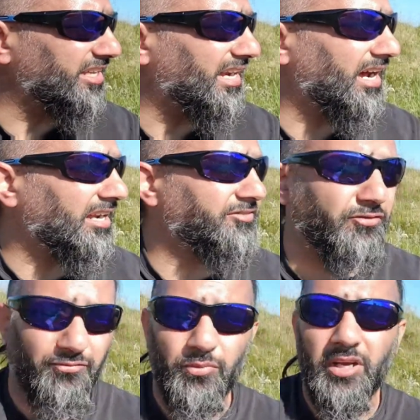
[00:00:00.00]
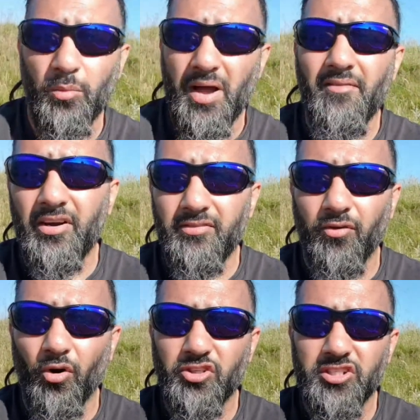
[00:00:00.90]
need to get out. And
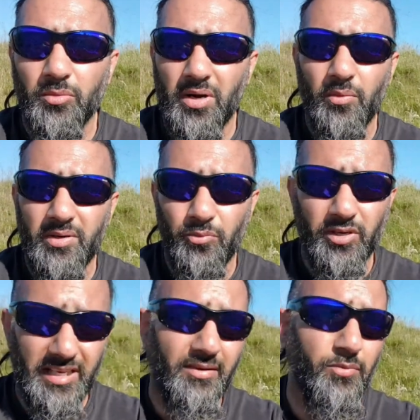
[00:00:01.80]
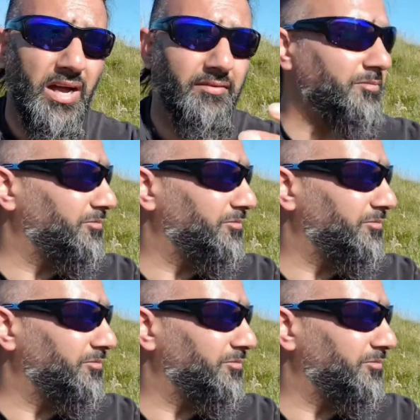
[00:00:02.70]
we're very fortunate where we live.